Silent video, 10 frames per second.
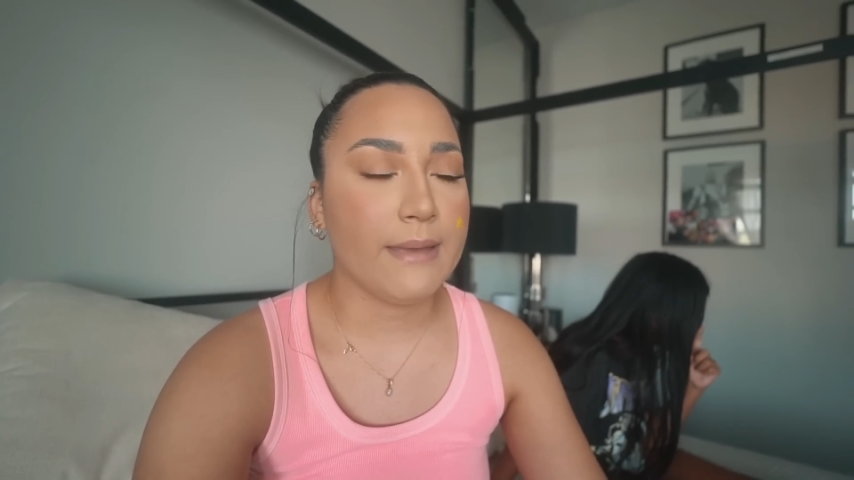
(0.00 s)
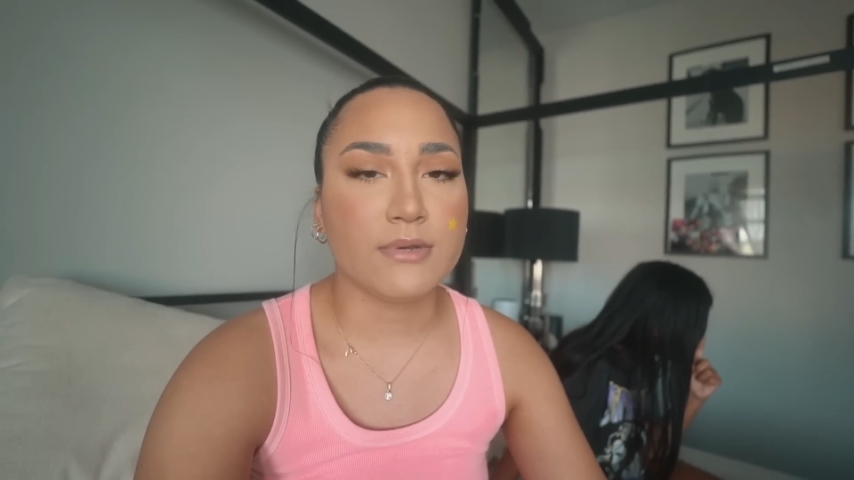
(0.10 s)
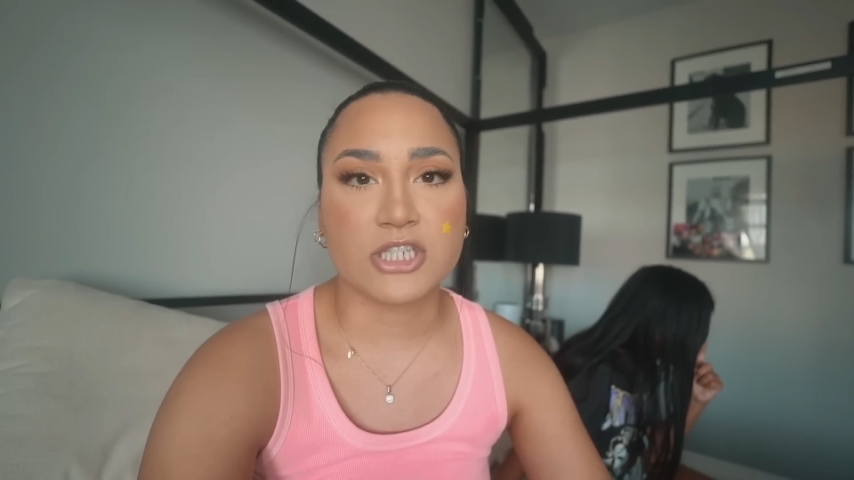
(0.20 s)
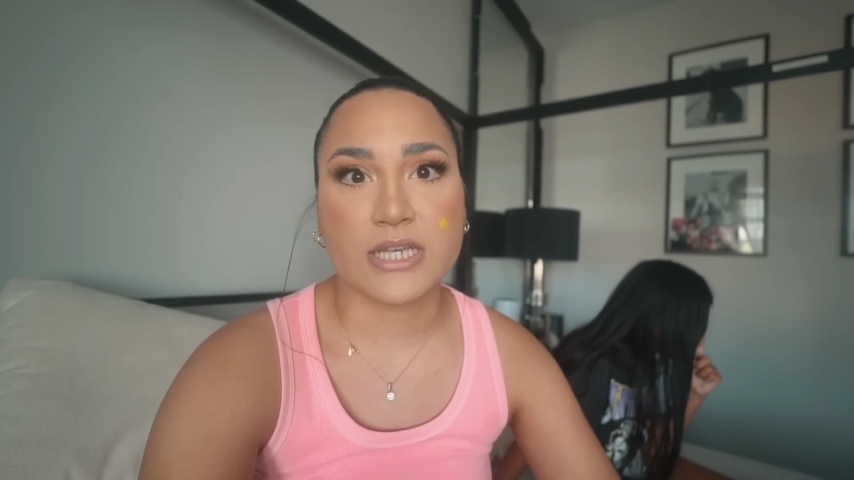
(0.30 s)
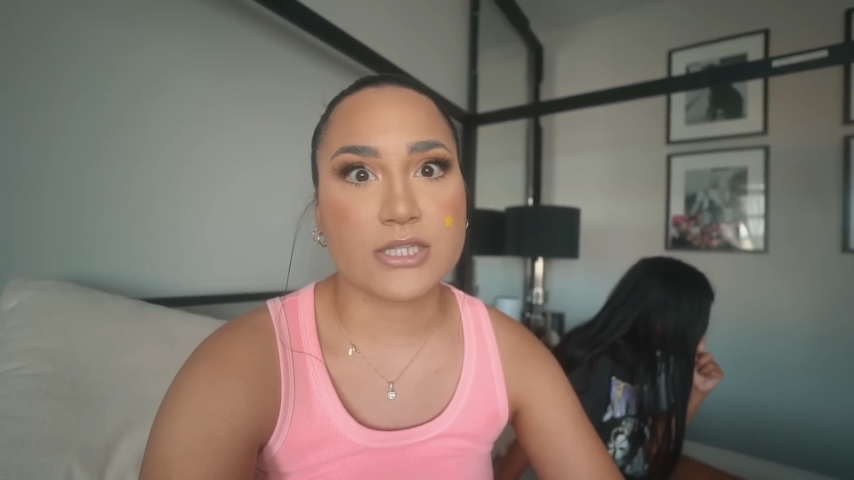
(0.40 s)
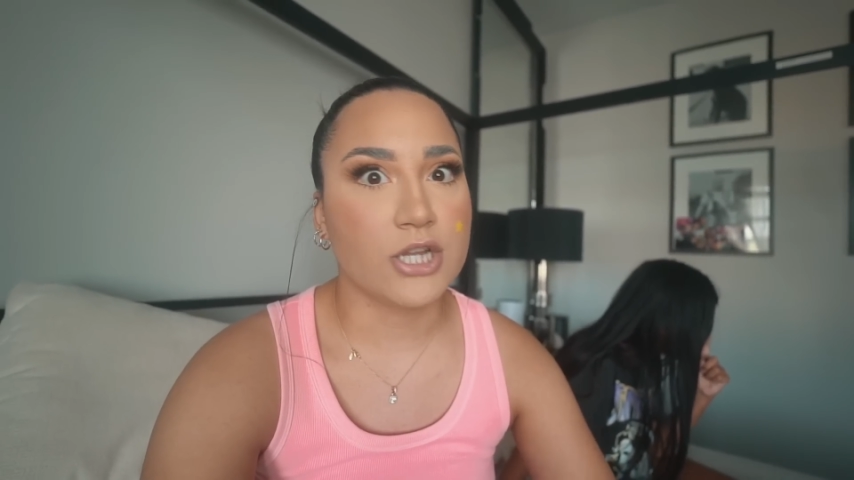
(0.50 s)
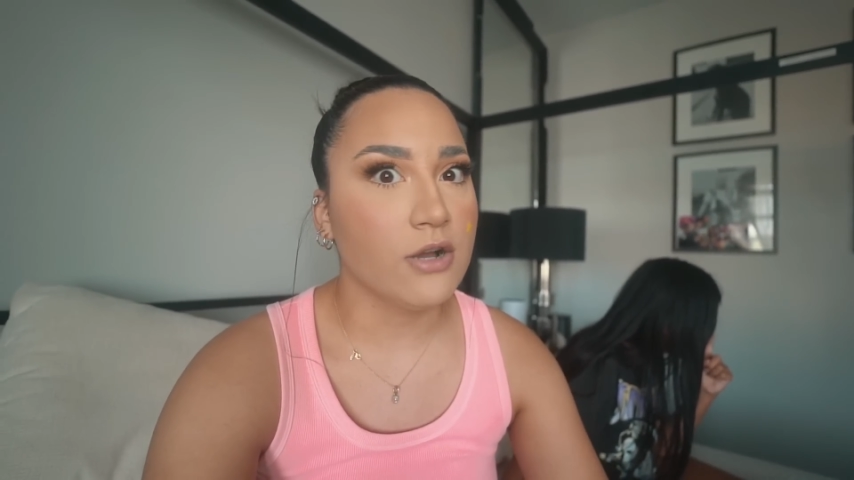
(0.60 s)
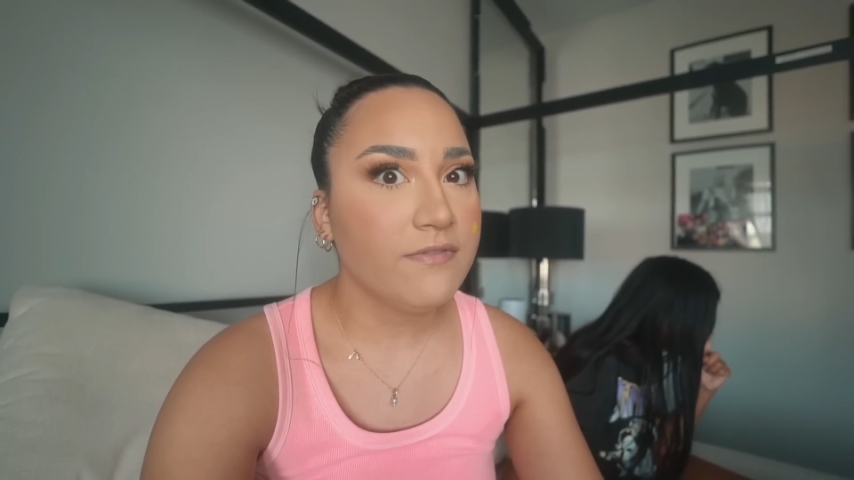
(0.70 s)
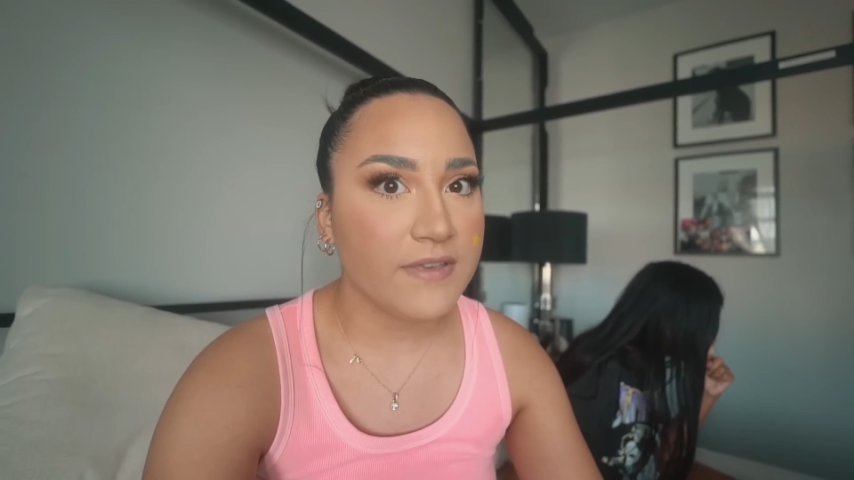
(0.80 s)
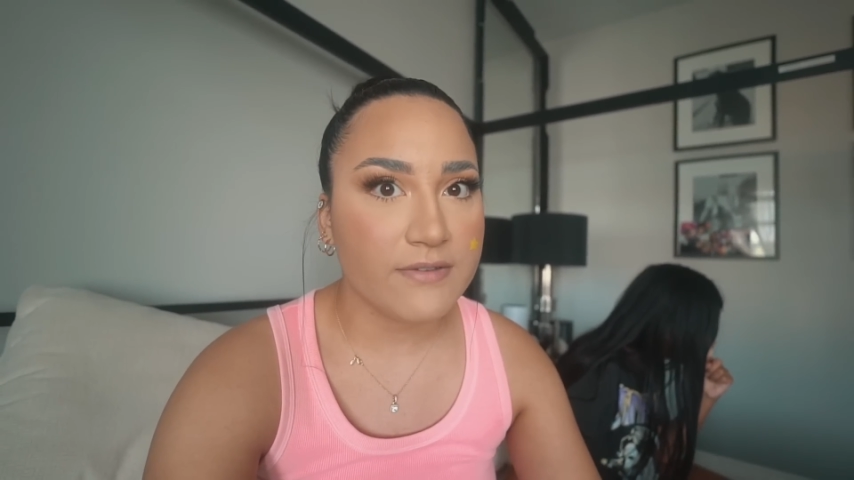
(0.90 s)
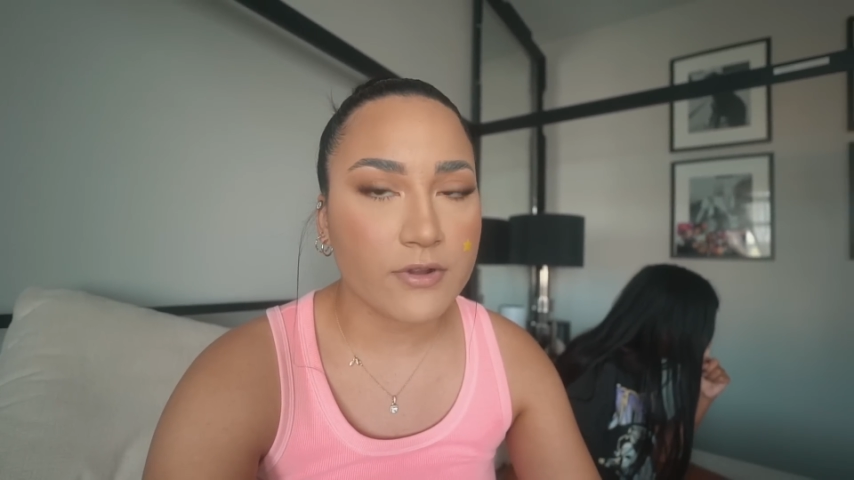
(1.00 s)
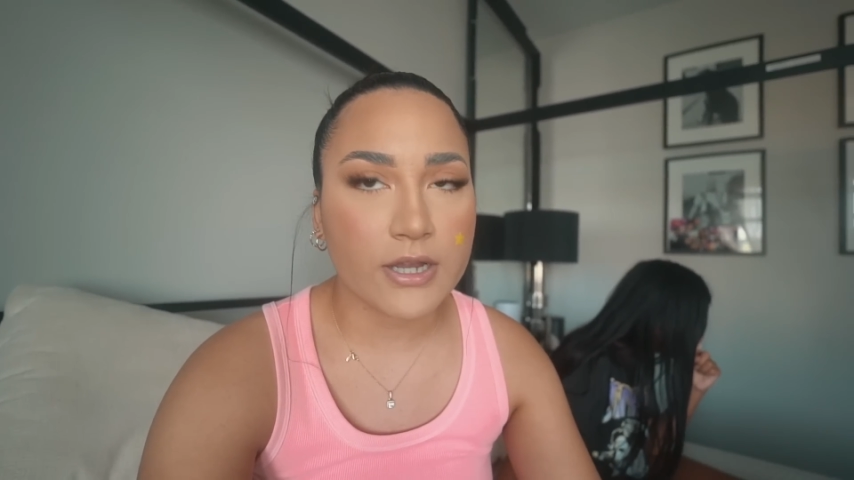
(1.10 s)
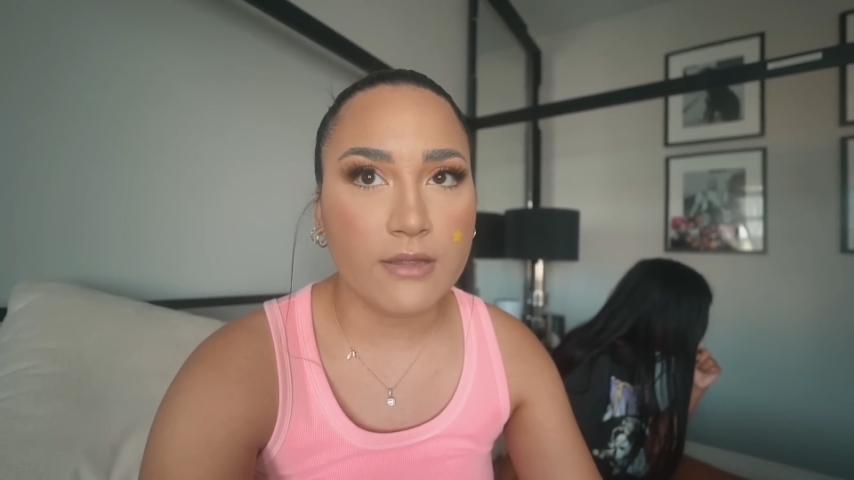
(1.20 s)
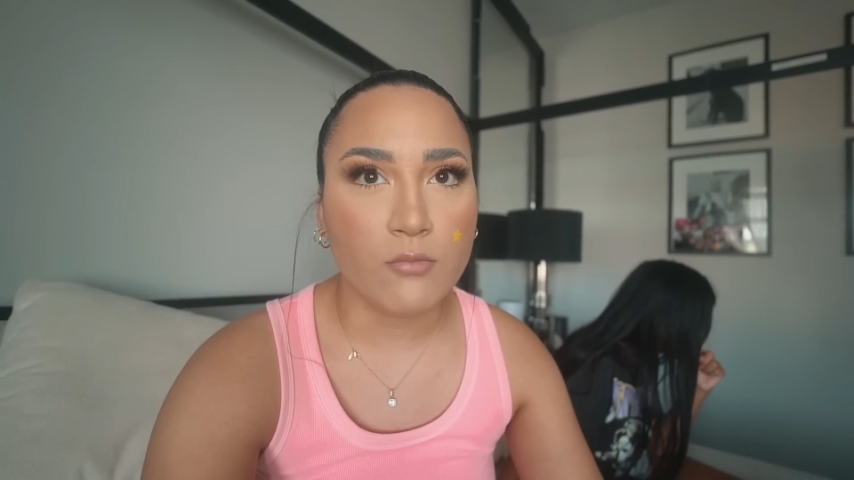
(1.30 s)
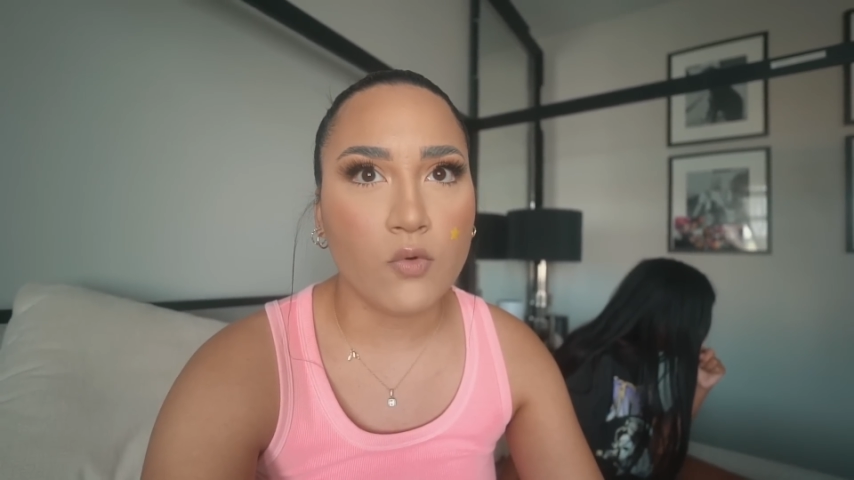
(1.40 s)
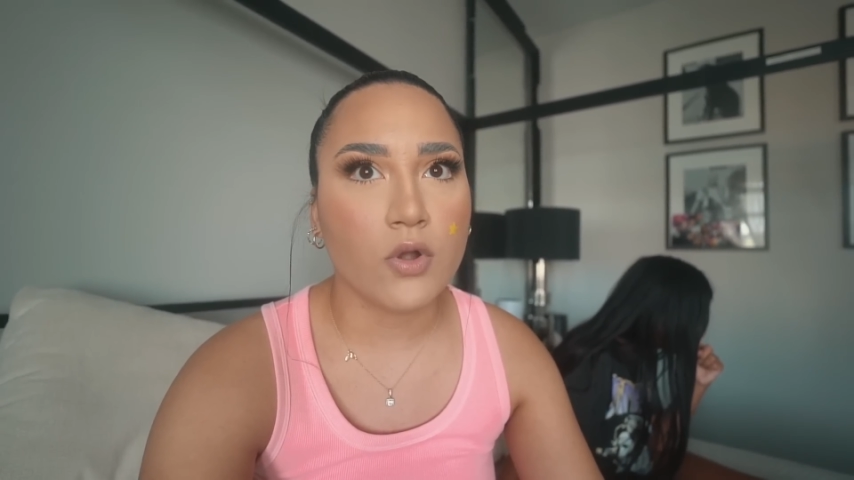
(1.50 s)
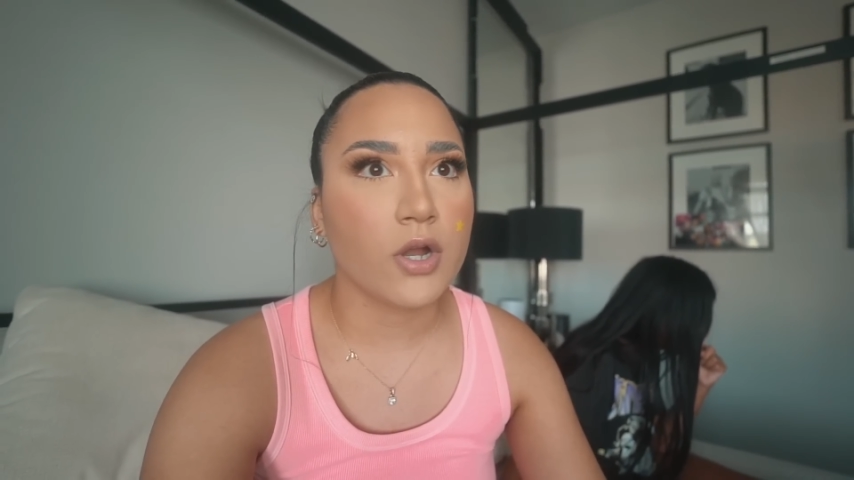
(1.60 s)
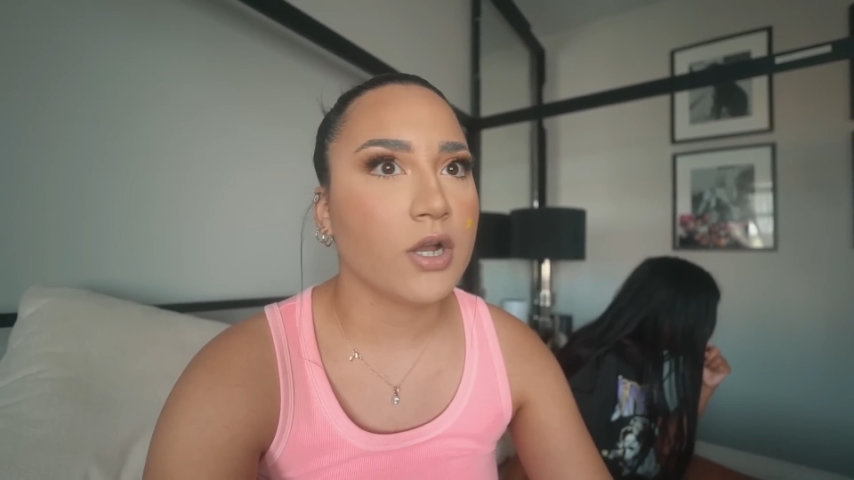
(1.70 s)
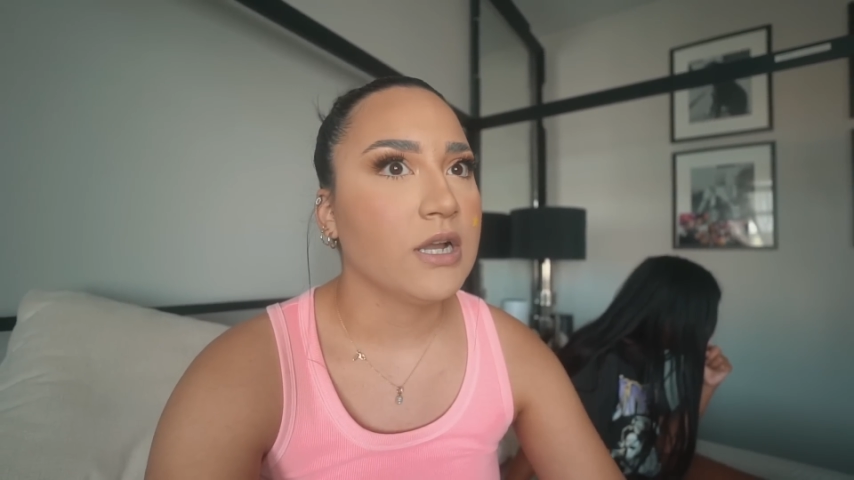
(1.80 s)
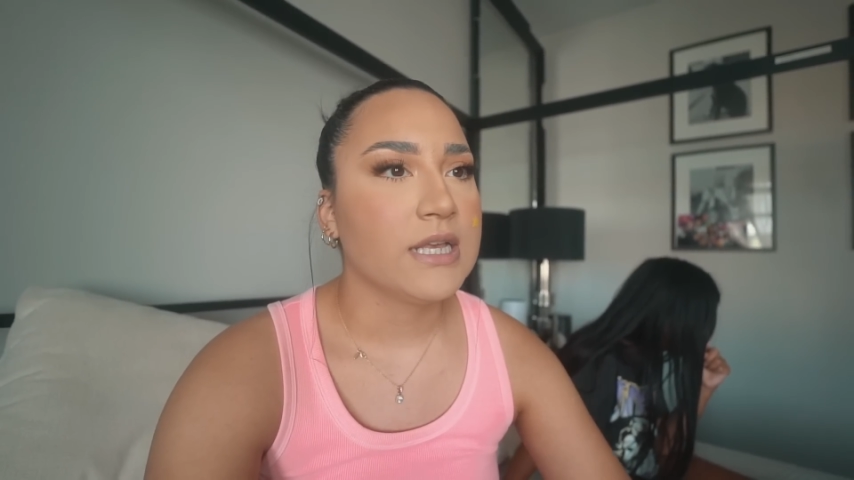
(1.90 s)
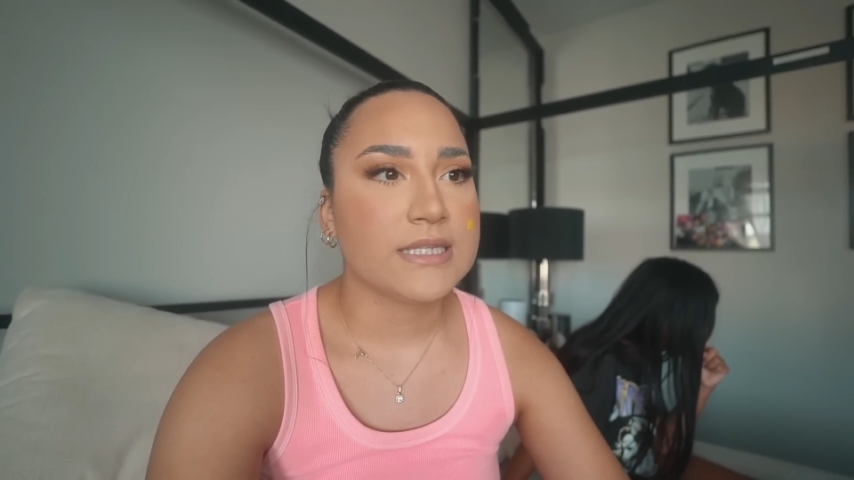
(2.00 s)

but she has no fever anymore.